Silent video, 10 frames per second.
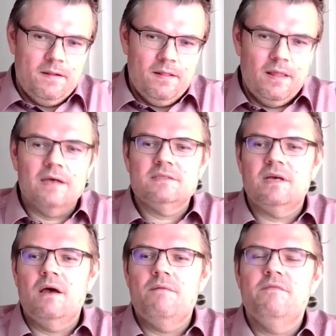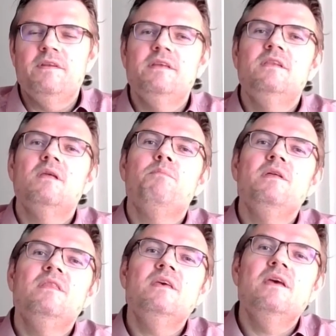Last time we did the
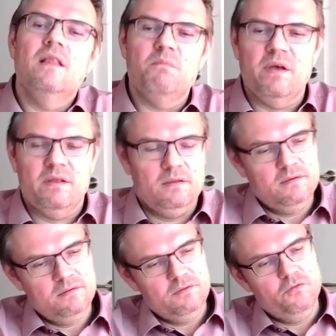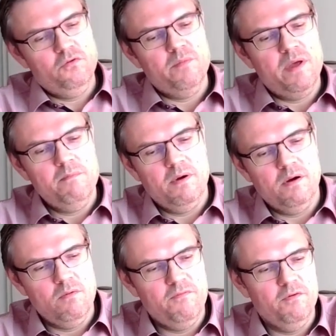PD element, you remember
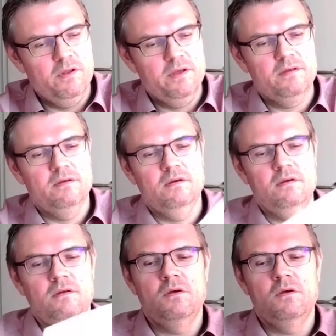hopefully. Huh?